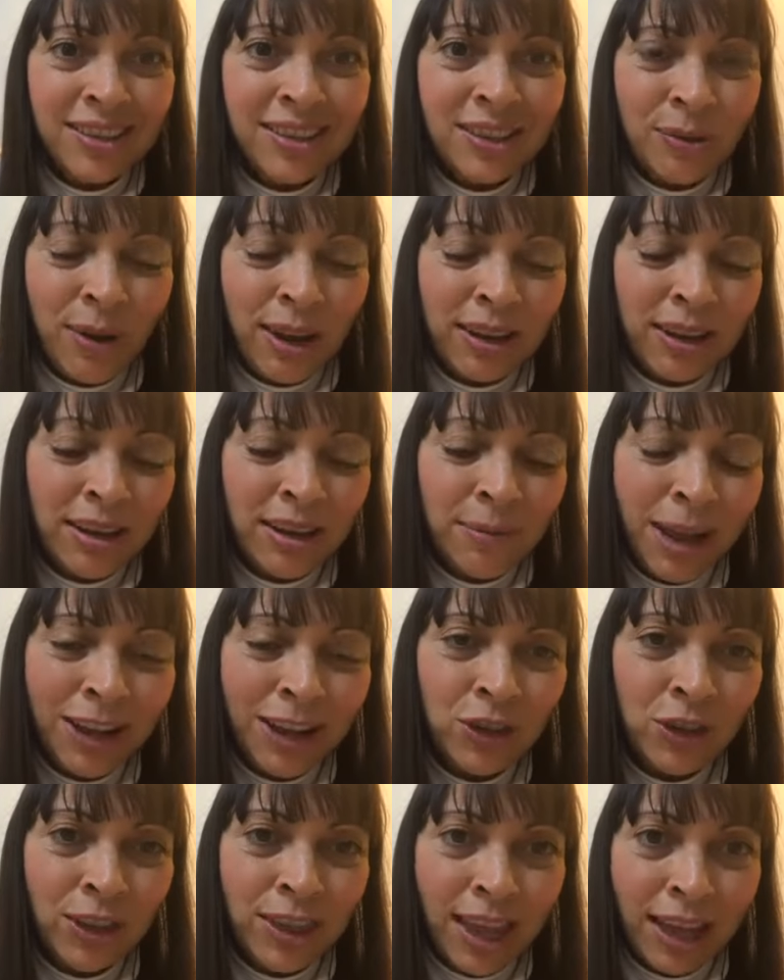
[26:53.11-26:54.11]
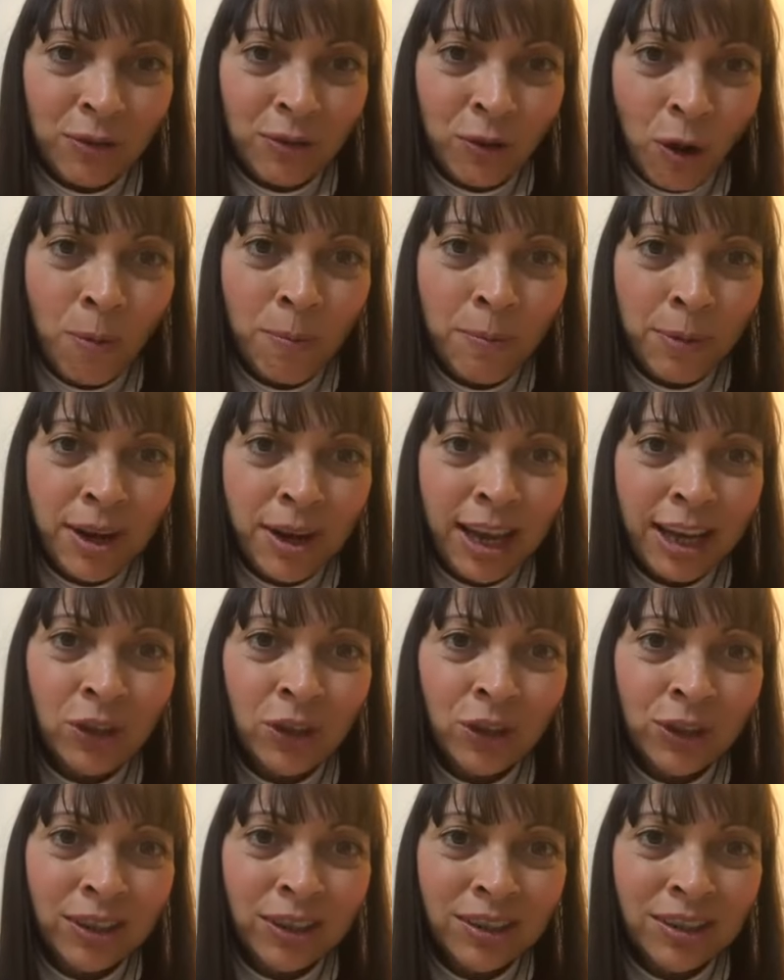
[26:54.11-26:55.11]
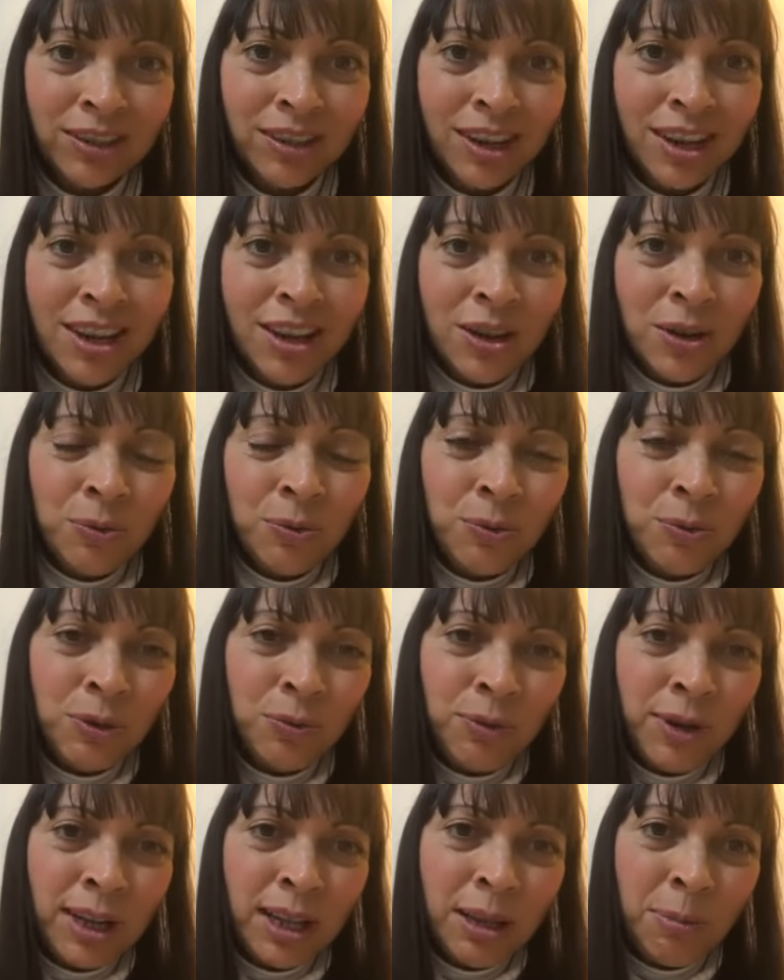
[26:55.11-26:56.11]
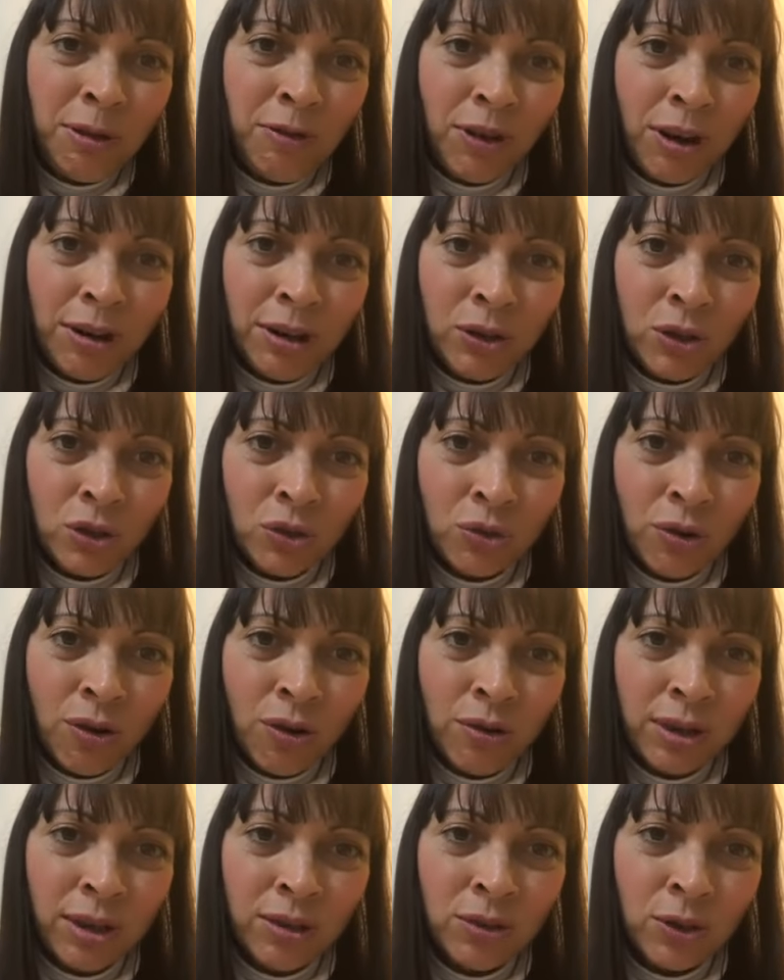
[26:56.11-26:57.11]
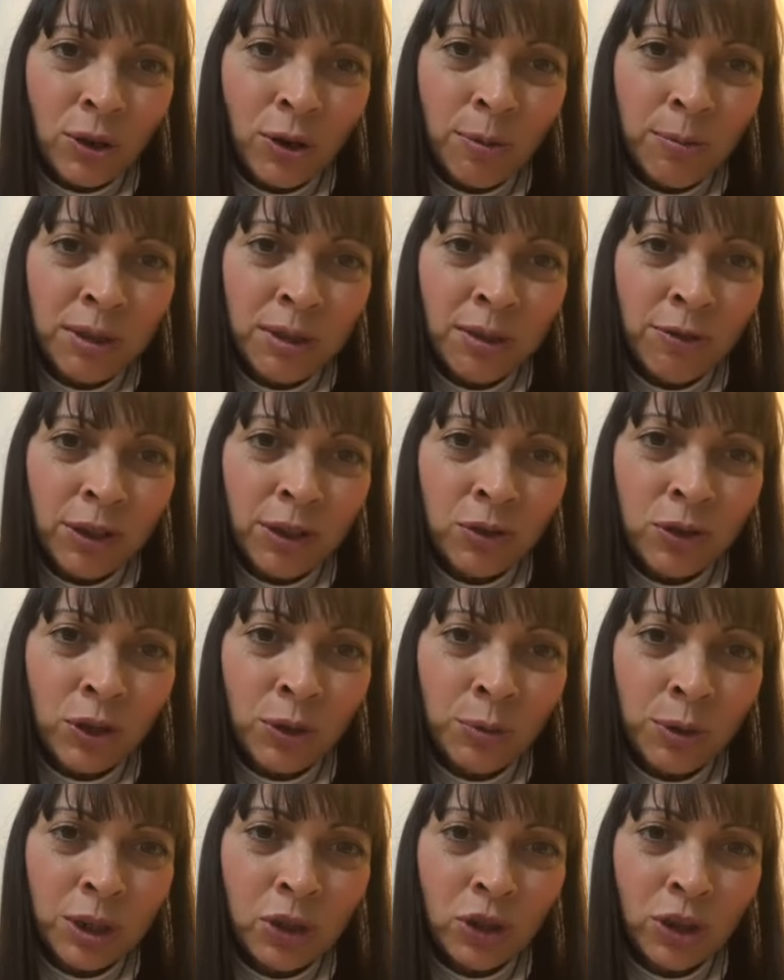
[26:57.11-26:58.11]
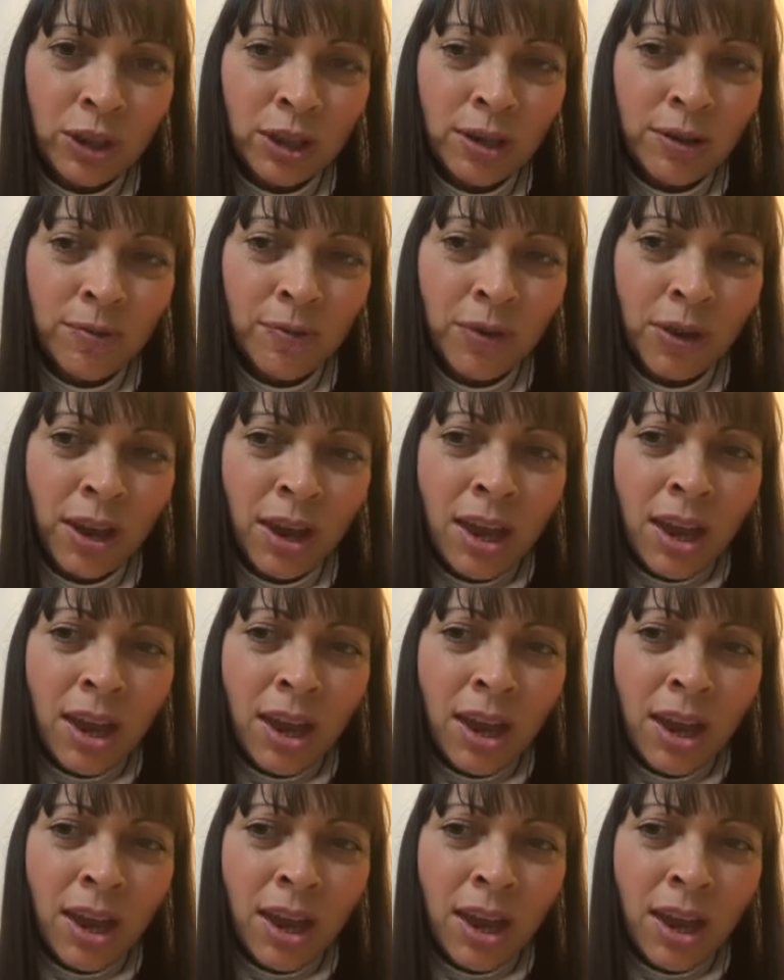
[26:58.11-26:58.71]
So I can imagine that combination would really be very strong in terms of intuition.